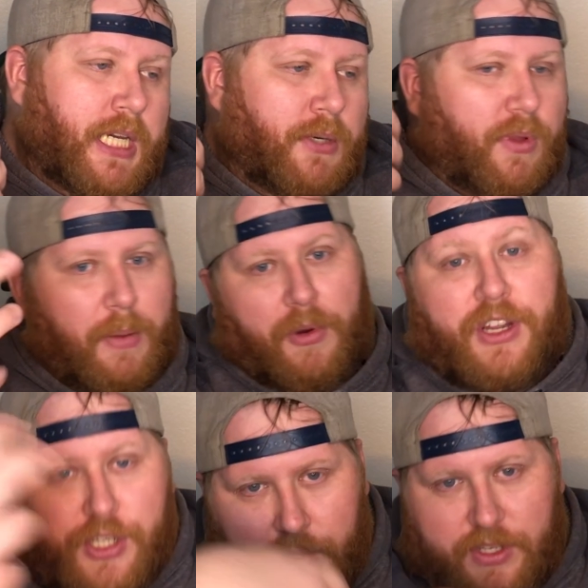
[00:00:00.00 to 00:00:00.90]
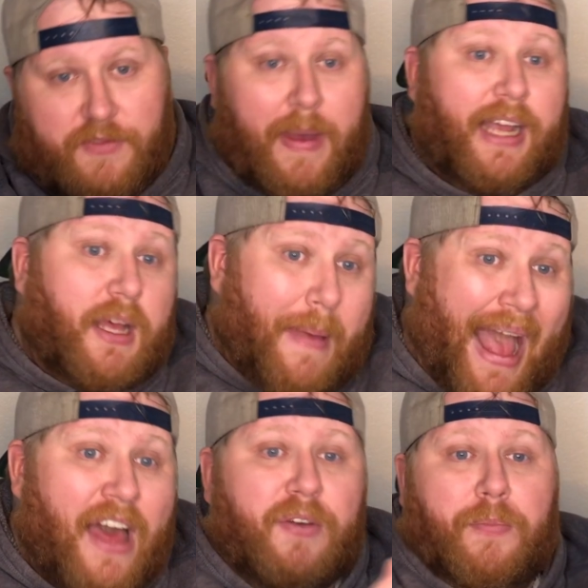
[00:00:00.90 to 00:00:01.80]
Well, they bring Joseph back up
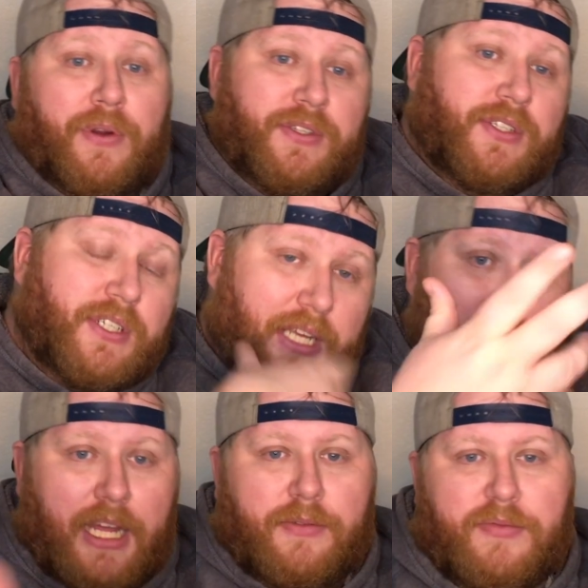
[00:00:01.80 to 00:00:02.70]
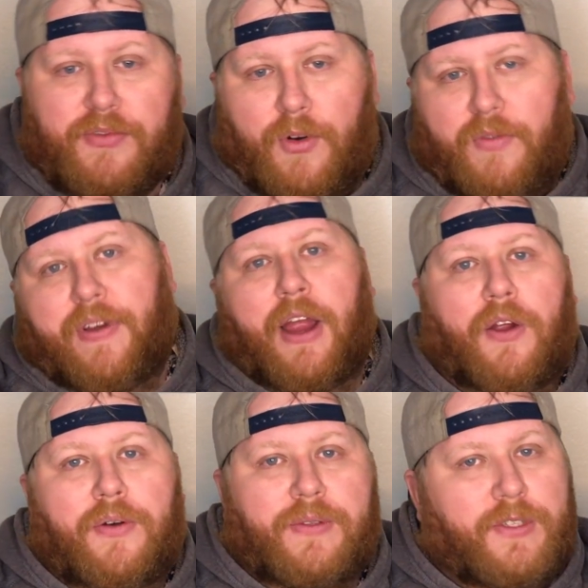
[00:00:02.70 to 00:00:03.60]
out of prison, and he comes before
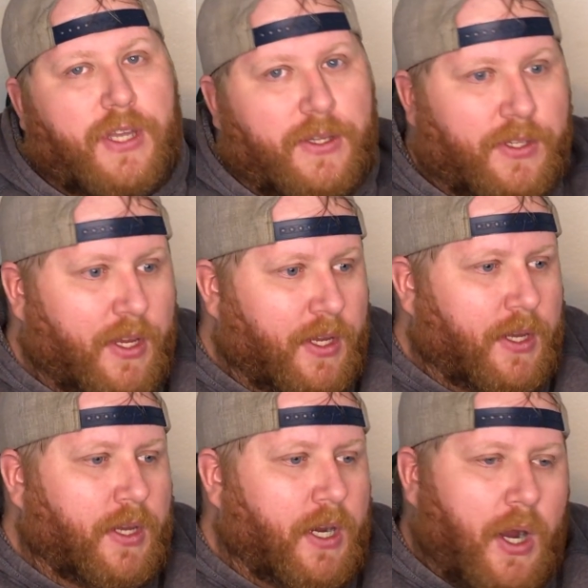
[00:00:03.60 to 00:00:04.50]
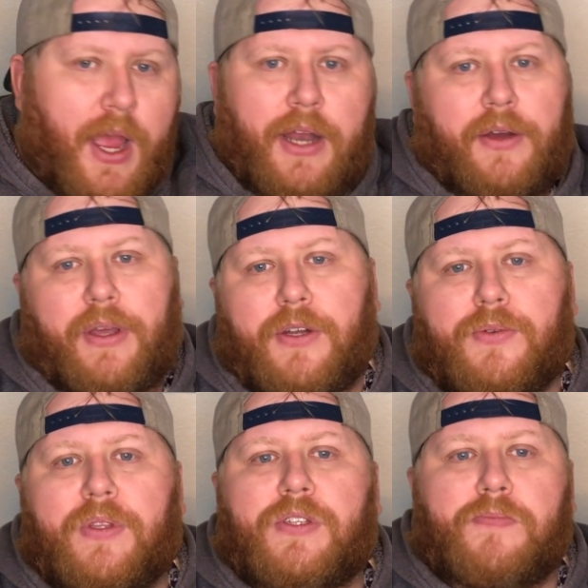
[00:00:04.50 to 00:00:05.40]
Pharaoh and says, oh yeah, no, here's
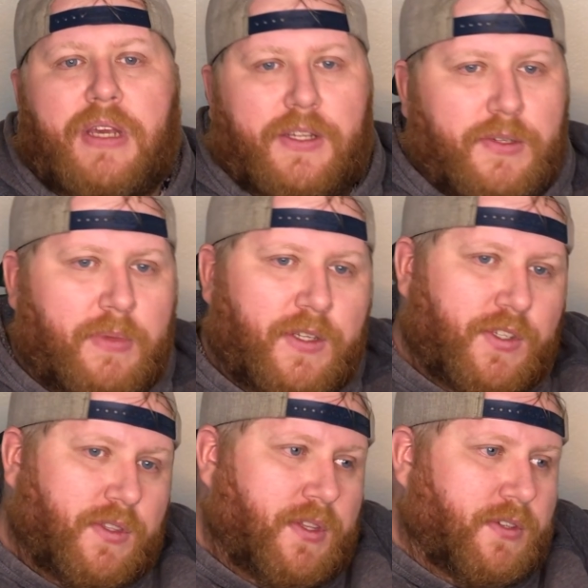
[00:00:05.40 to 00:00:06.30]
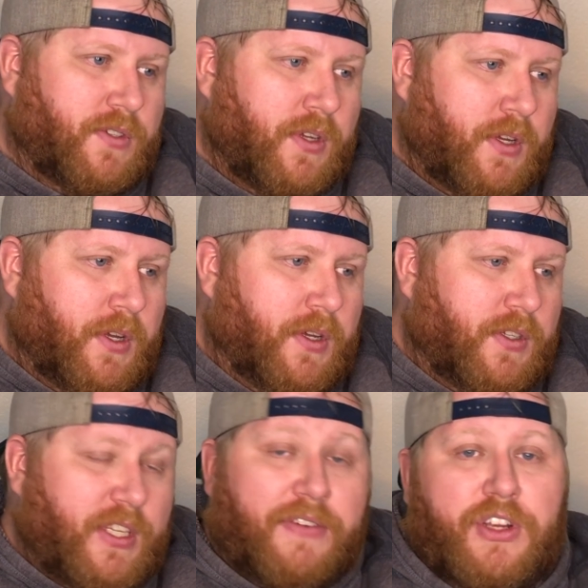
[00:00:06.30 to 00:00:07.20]
what this means. It means there's
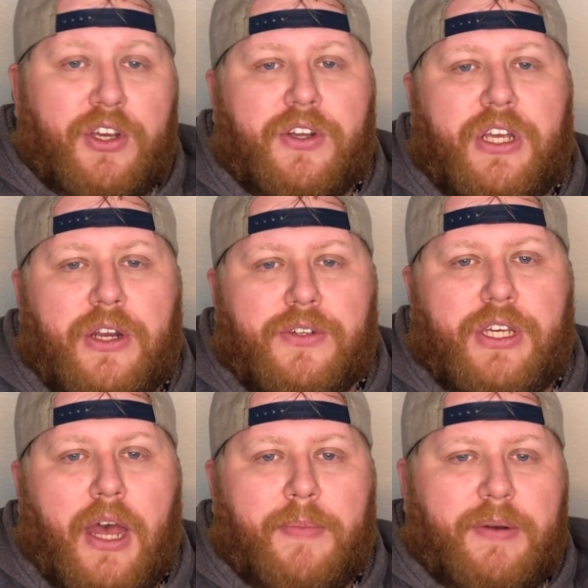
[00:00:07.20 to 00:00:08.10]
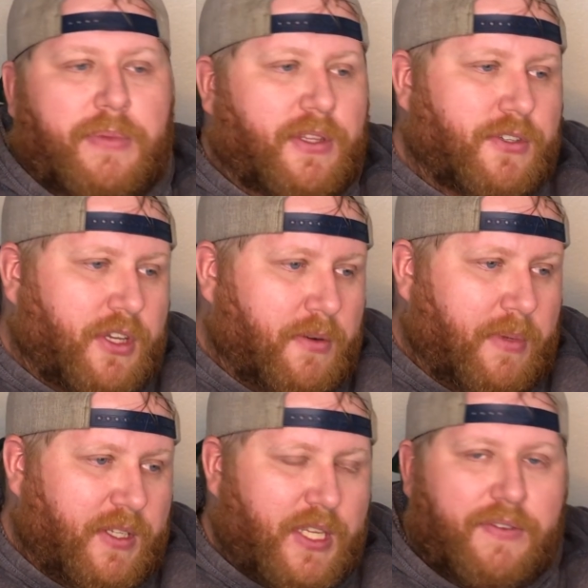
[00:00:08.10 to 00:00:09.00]
7 good years coming, but there's going to
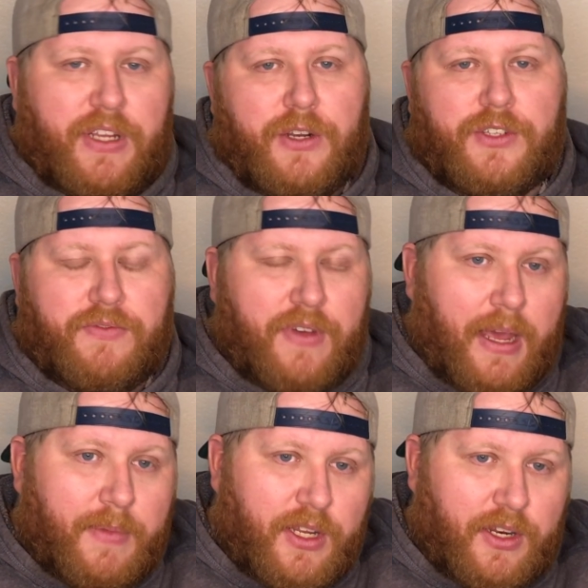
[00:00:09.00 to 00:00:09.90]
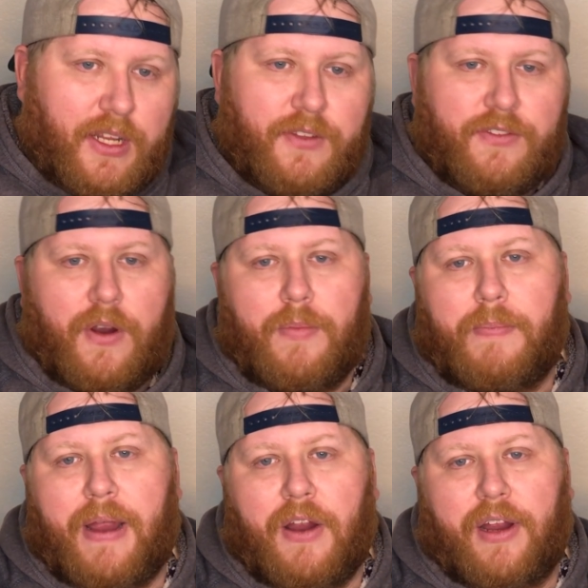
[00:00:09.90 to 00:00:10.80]
be 7 years of famine. You need to start
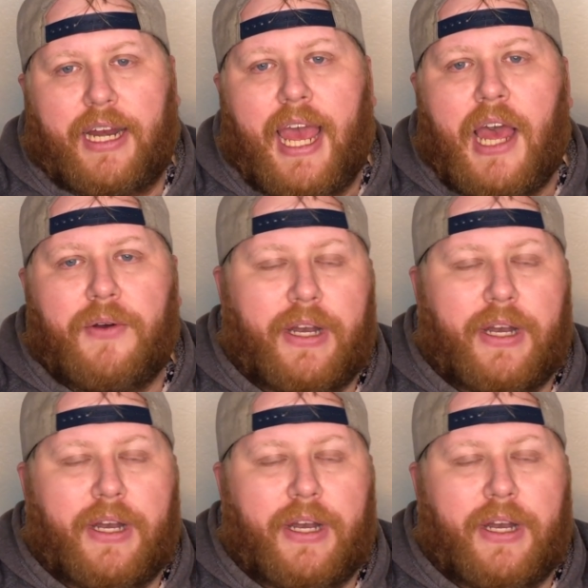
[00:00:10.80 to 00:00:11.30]
preparing now.